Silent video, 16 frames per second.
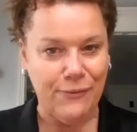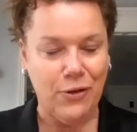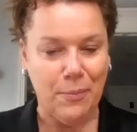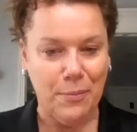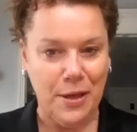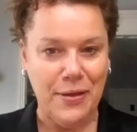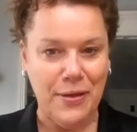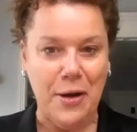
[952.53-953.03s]
from
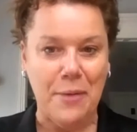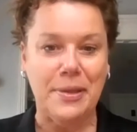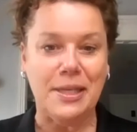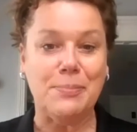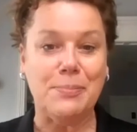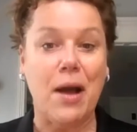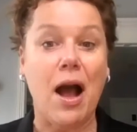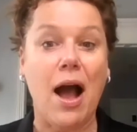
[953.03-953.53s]
the
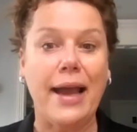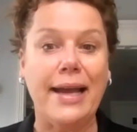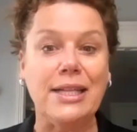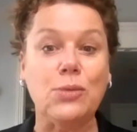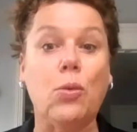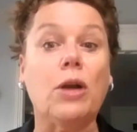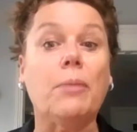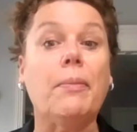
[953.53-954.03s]
therapist behind
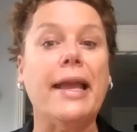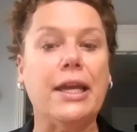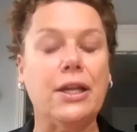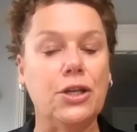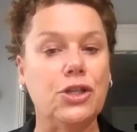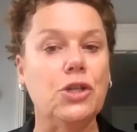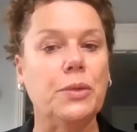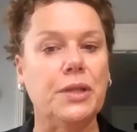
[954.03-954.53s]
what am I going
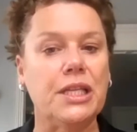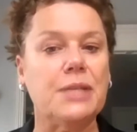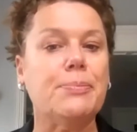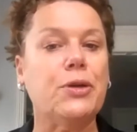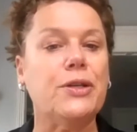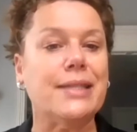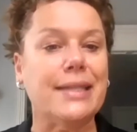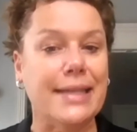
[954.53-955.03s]
to do with this
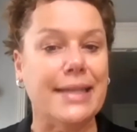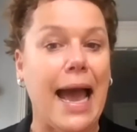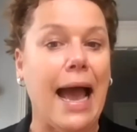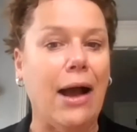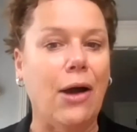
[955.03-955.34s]
person now?